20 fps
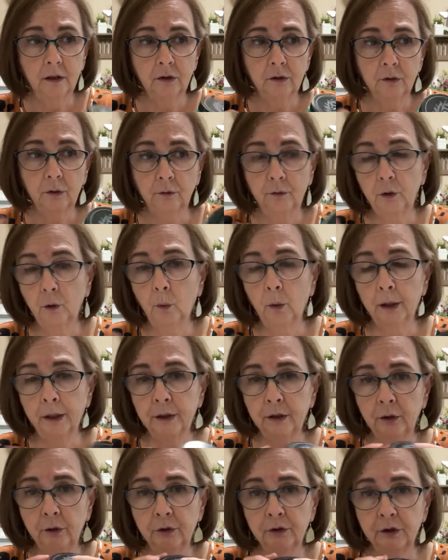So if you want to
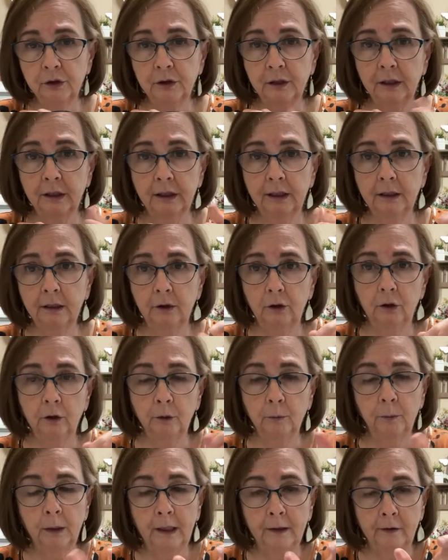use this, you
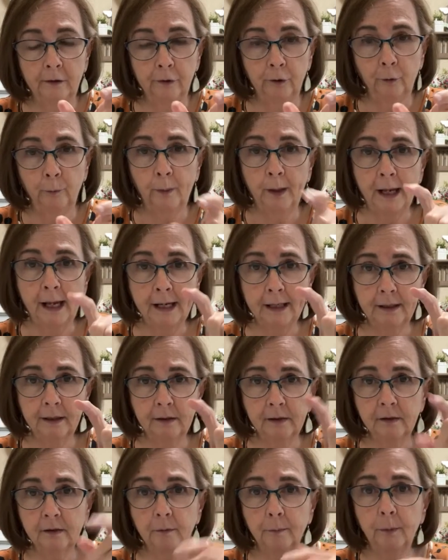can buy the little
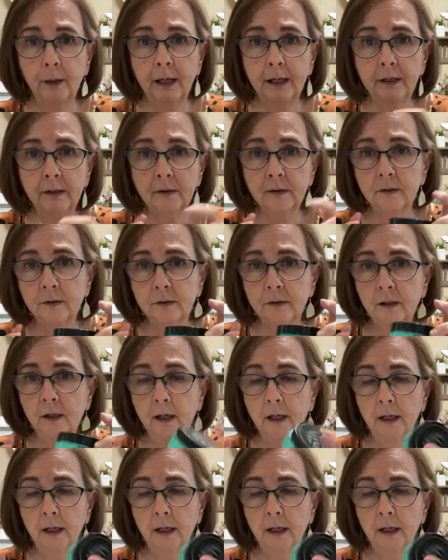packets of paste,